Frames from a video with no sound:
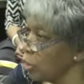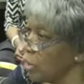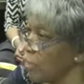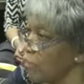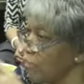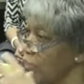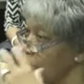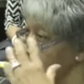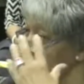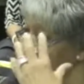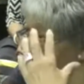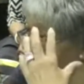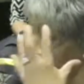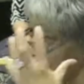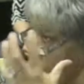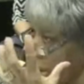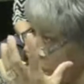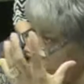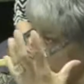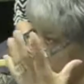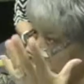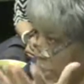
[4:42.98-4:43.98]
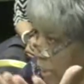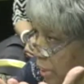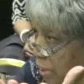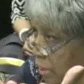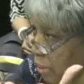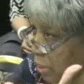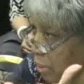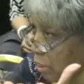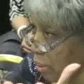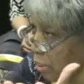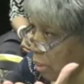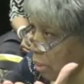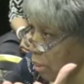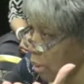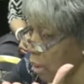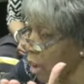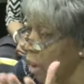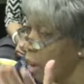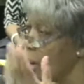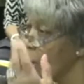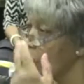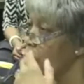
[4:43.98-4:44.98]
the philatelic center.
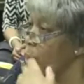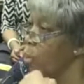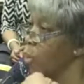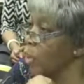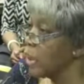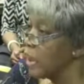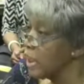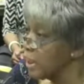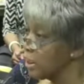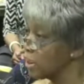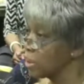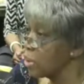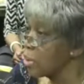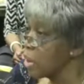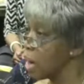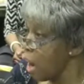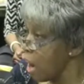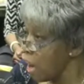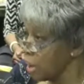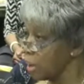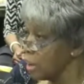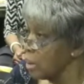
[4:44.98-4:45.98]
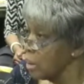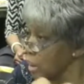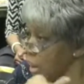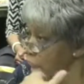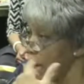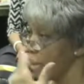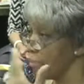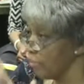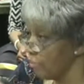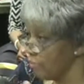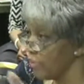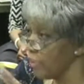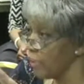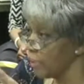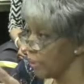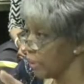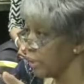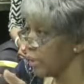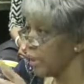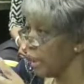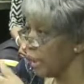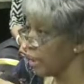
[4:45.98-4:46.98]
We started that
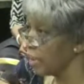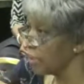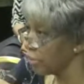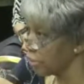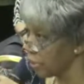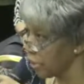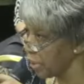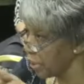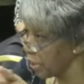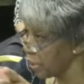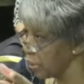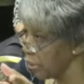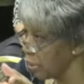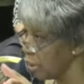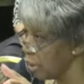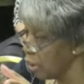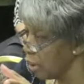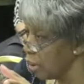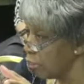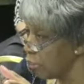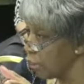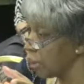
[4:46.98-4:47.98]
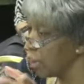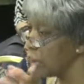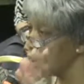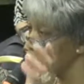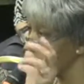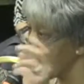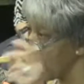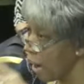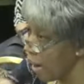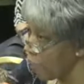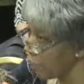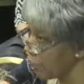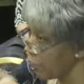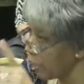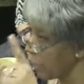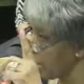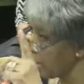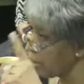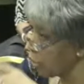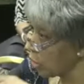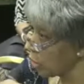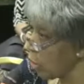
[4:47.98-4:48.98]
philatelic center because after
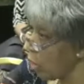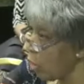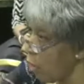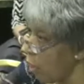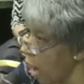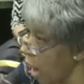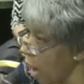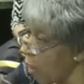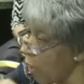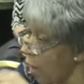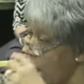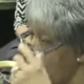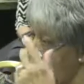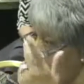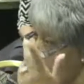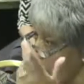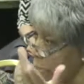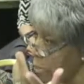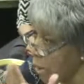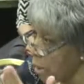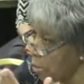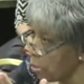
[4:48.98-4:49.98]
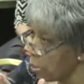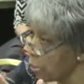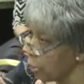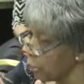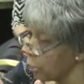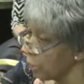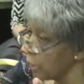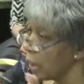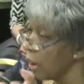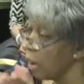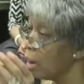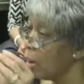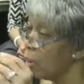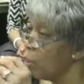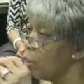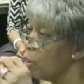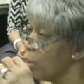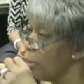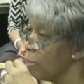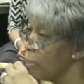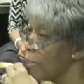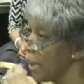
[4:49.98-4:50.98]
they saw how our members
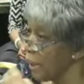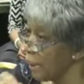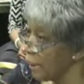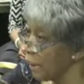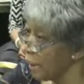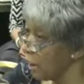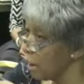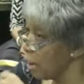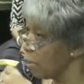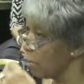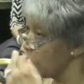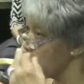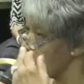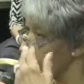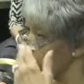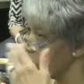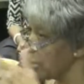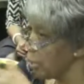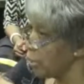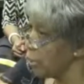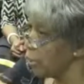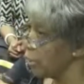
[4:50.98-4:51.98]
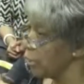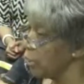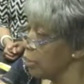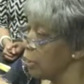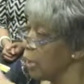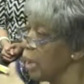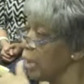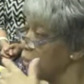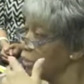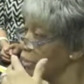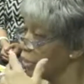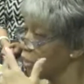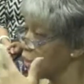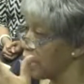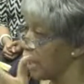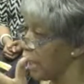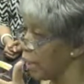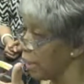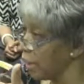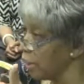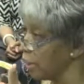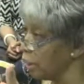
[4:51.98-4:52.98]
were making up memorabilia and
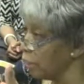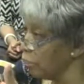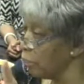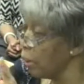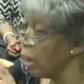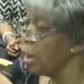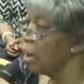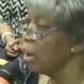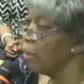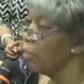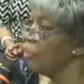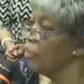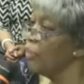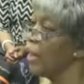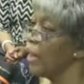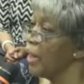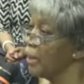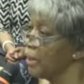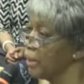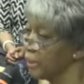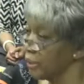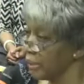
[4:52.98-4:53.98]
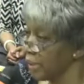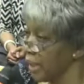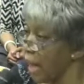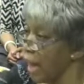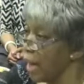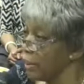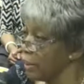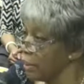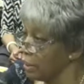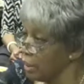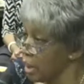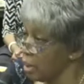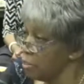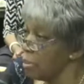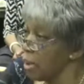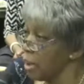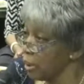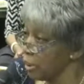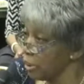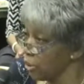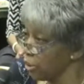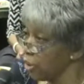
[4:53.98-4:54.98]
selling them, they decided they
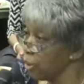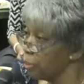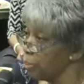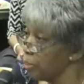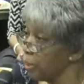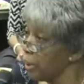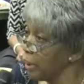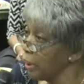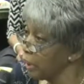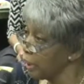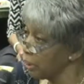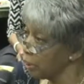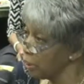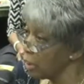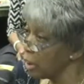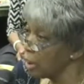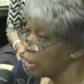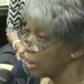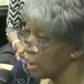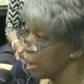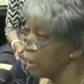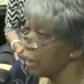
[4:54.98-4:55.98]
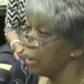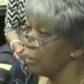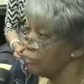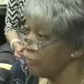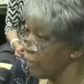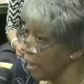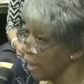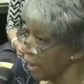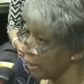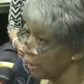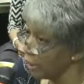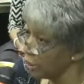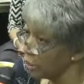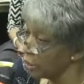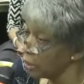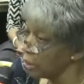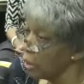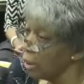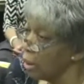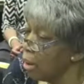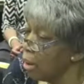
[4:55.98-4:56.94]
better chip in and take advantage.